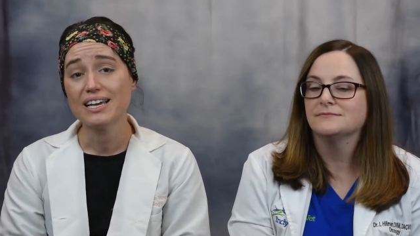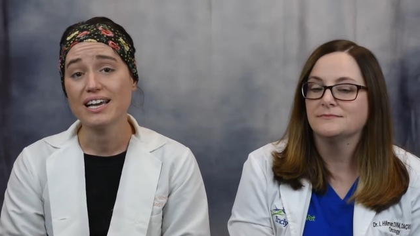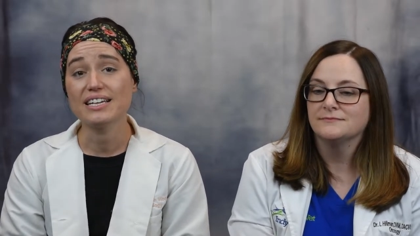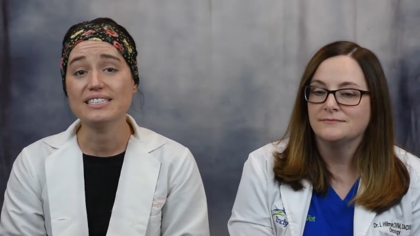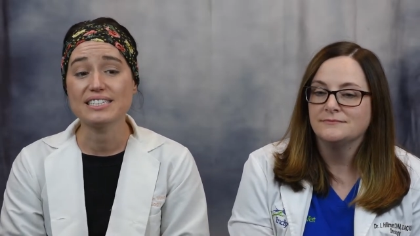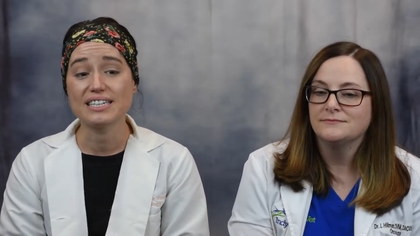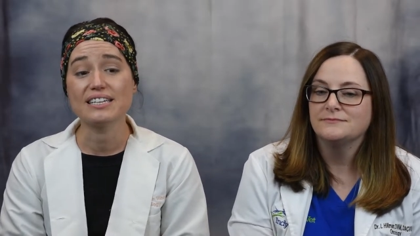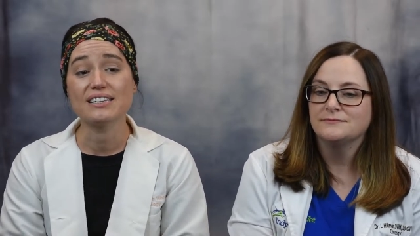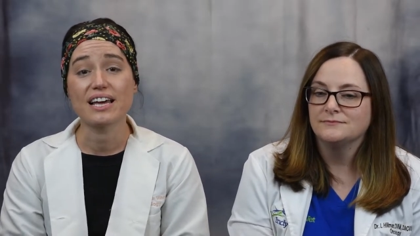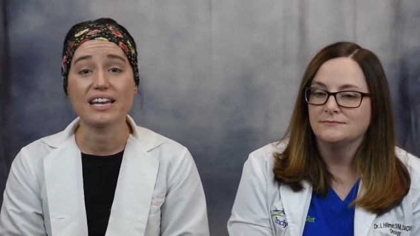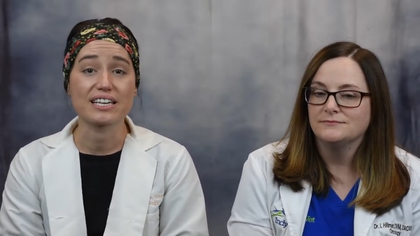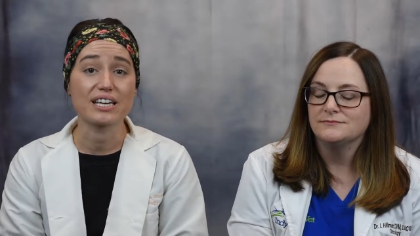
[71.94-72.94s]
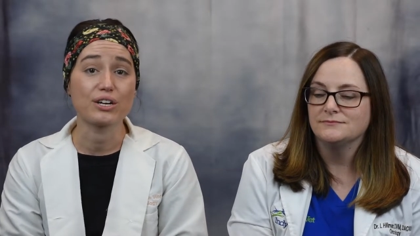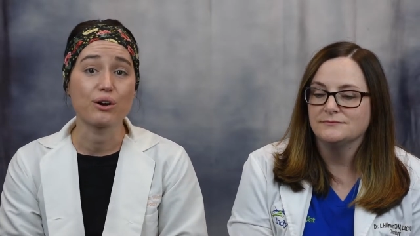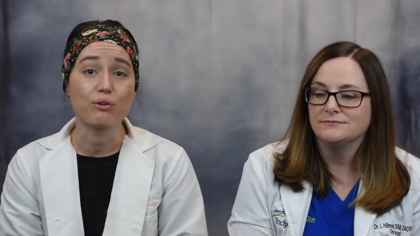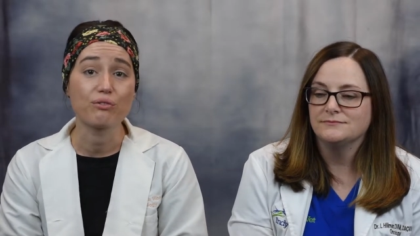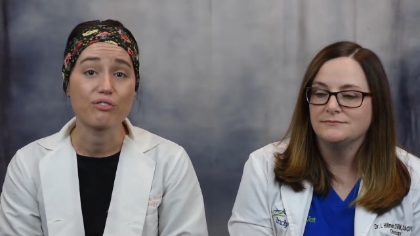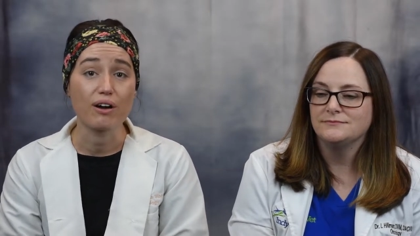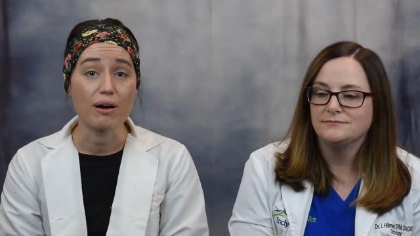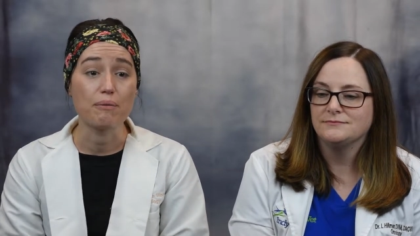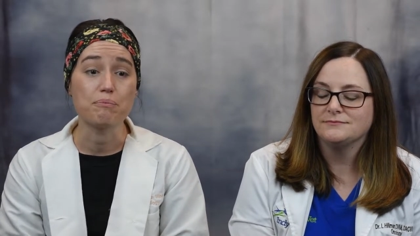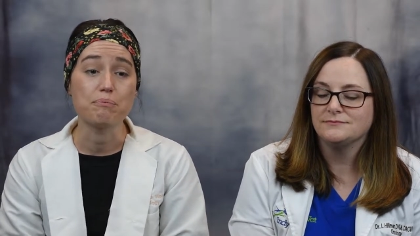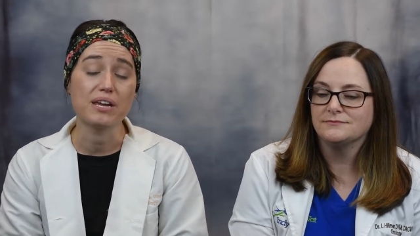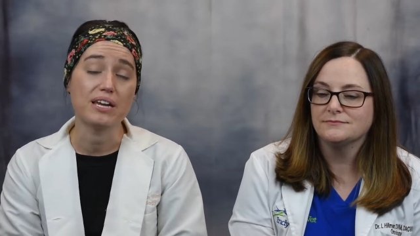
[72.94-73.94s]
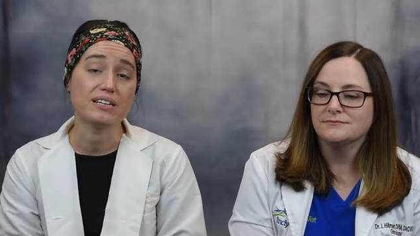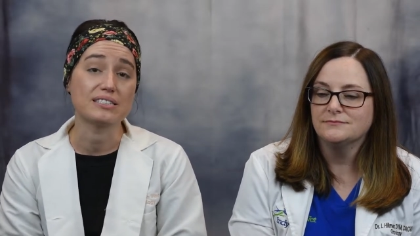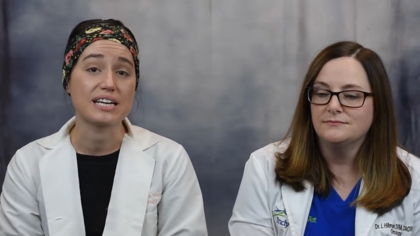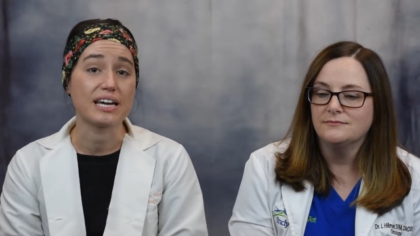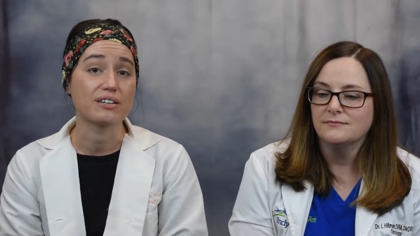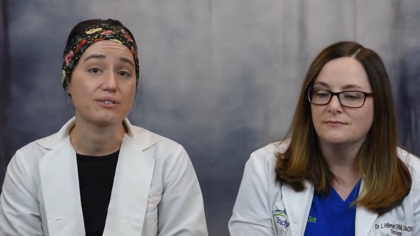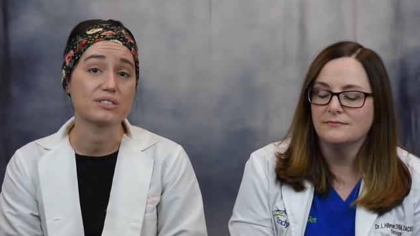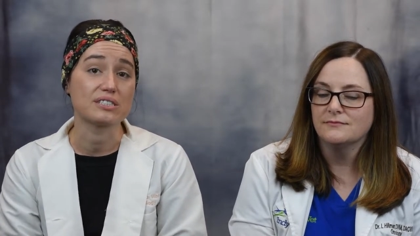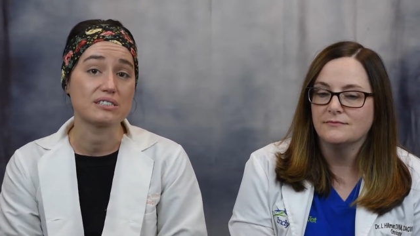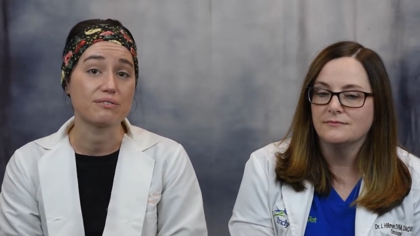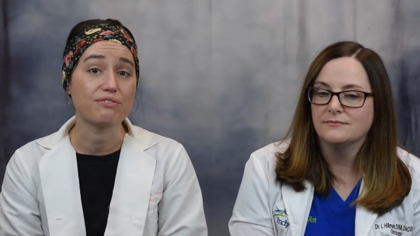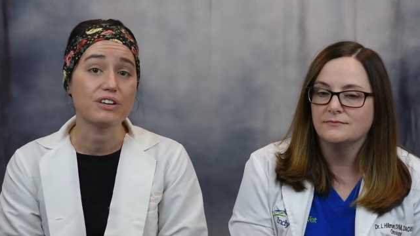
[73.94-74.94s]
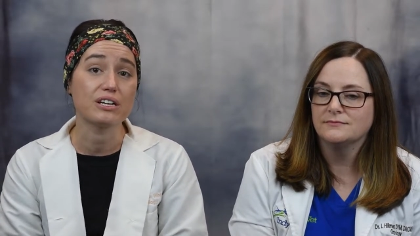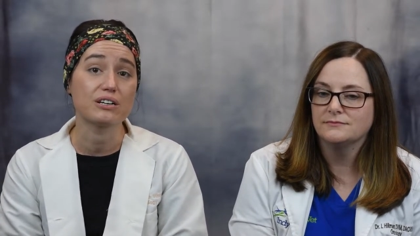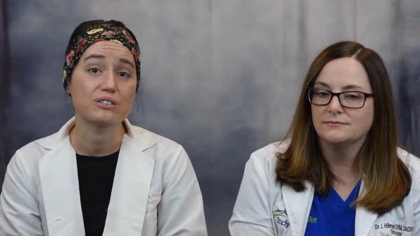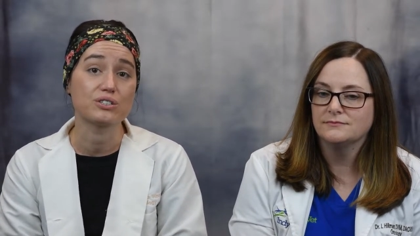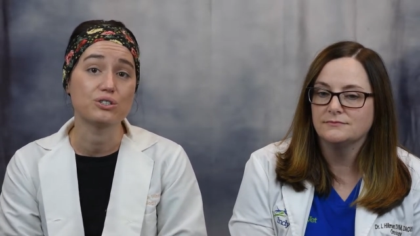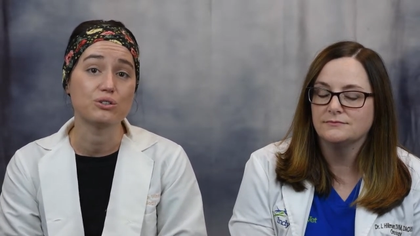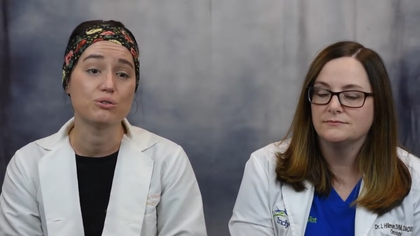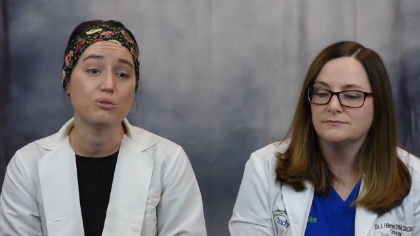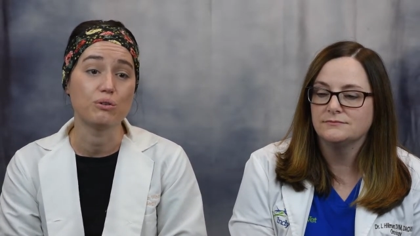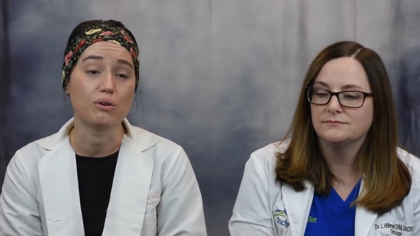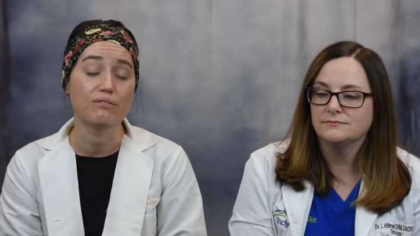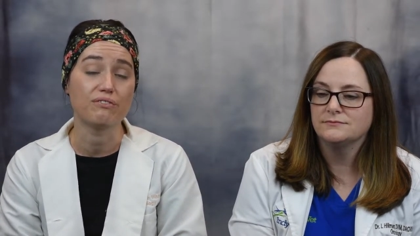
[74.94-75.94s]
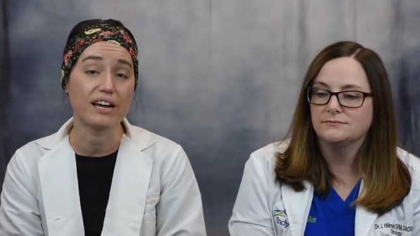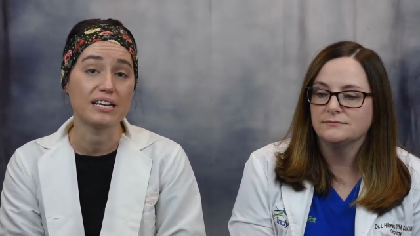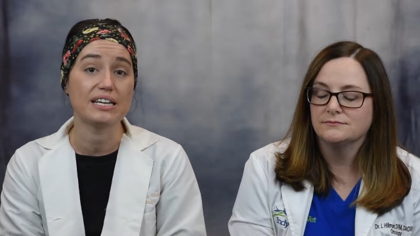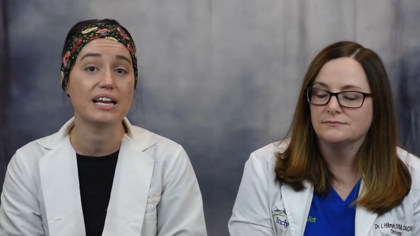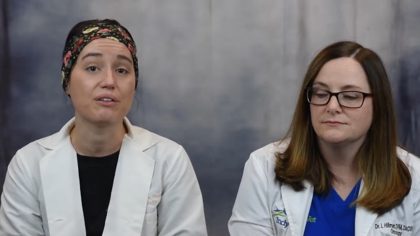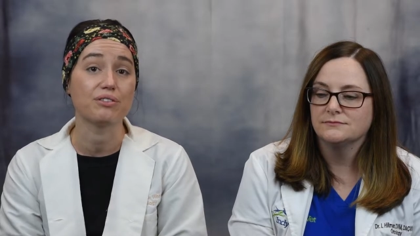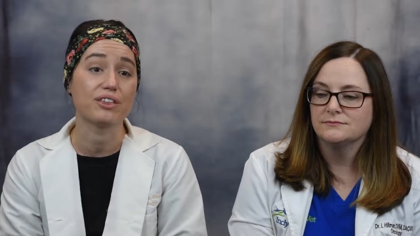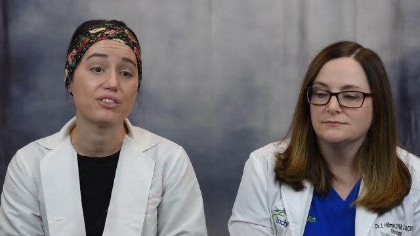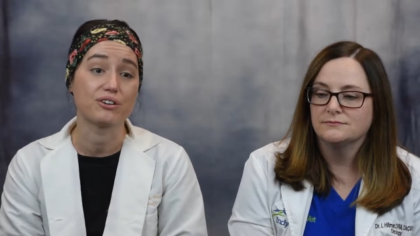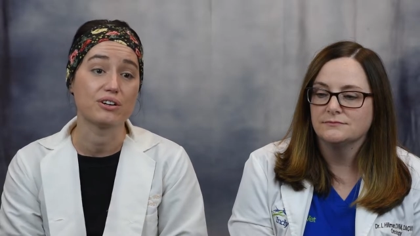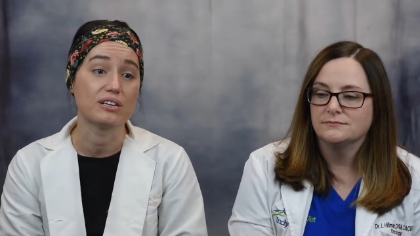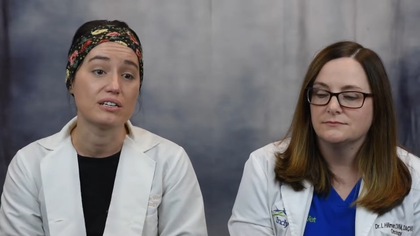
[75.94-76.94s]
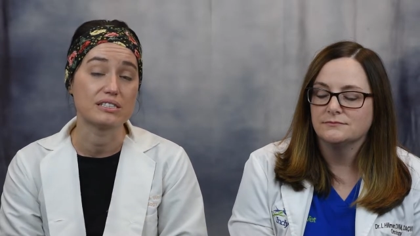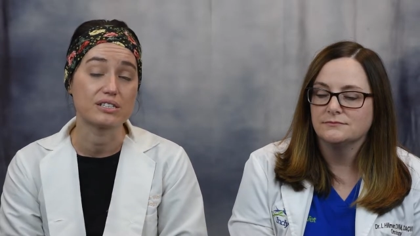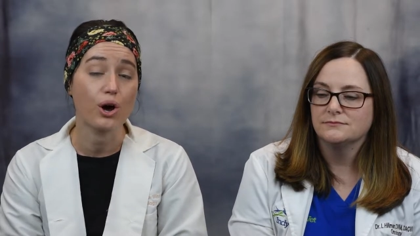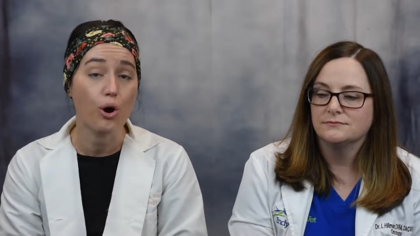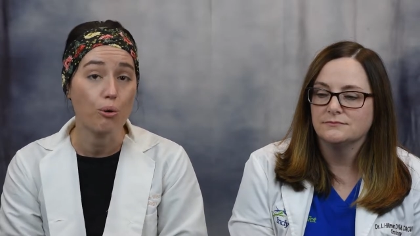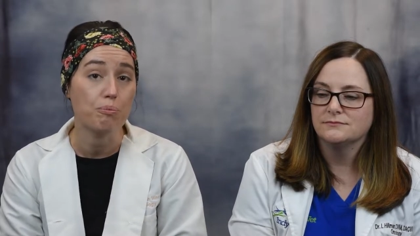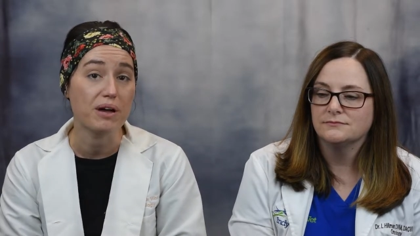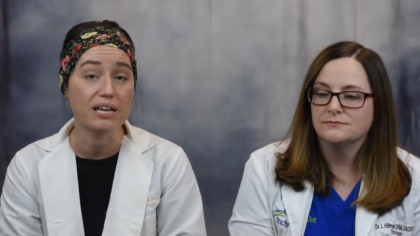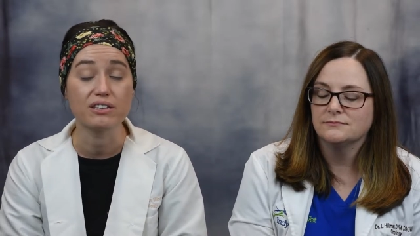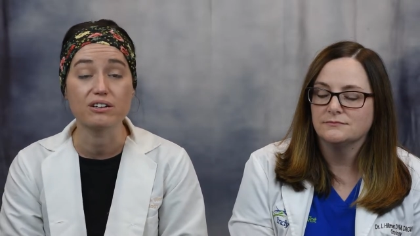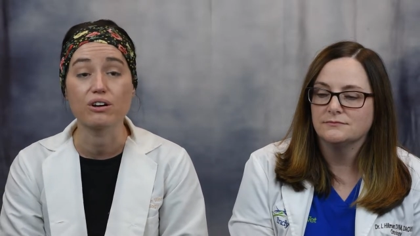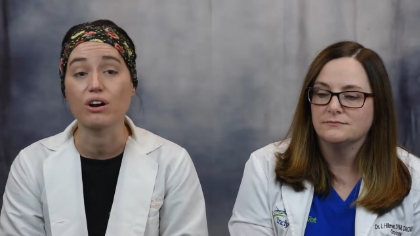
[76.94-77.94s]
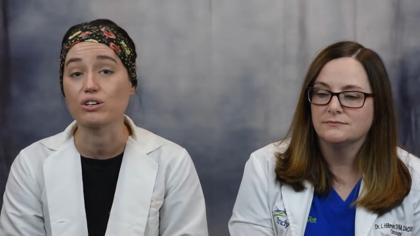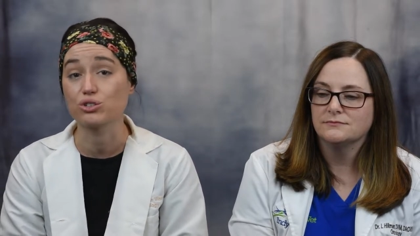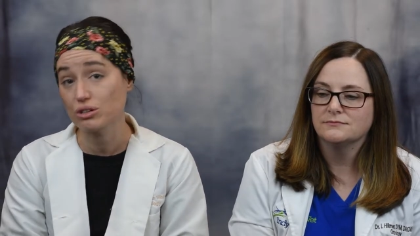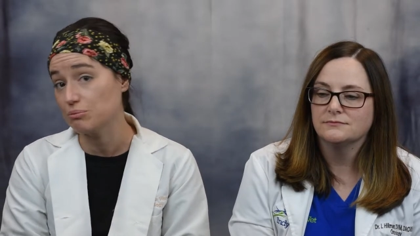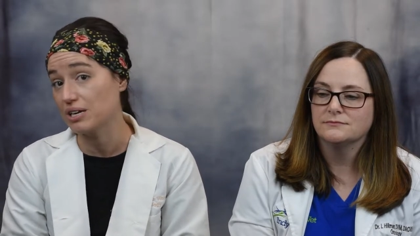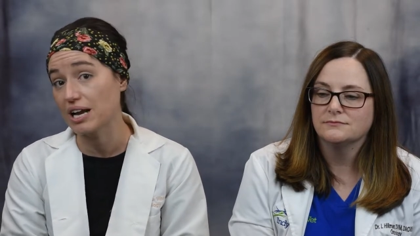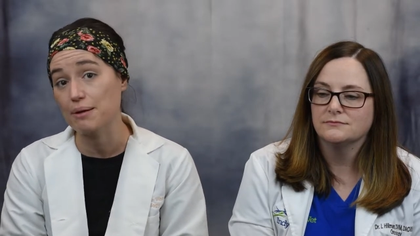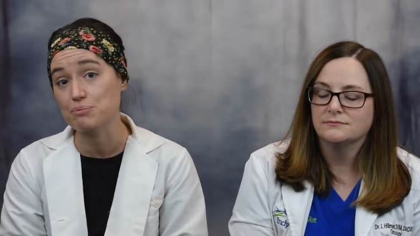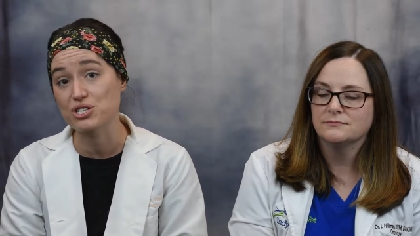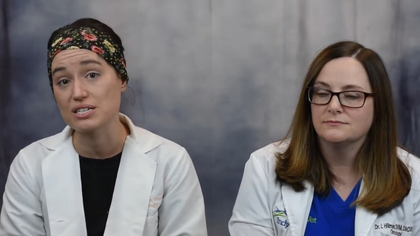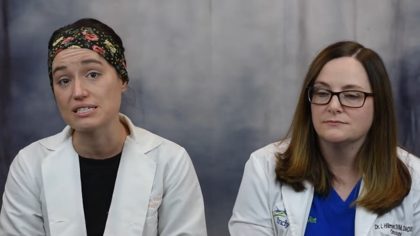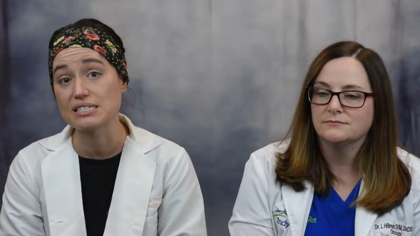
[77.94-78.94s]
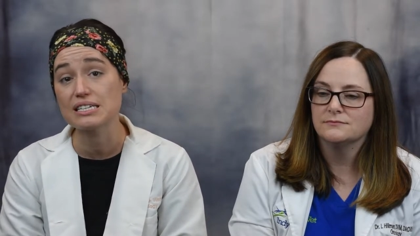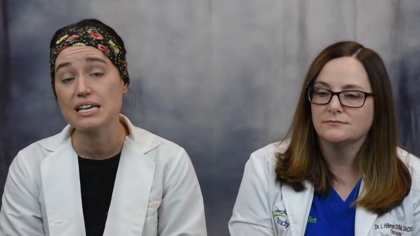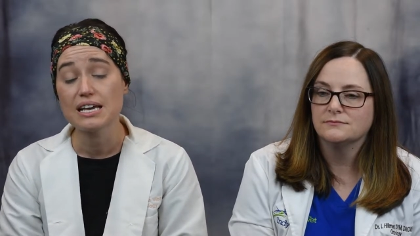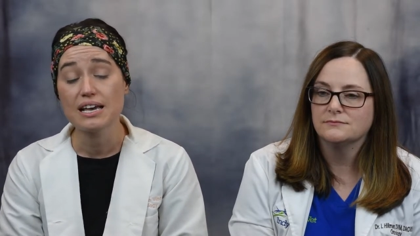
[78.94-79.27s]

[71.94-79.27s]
Speaker 1: and seeing that it can go from being a diagnosis of fear to finding out that there is hope and there are treatment options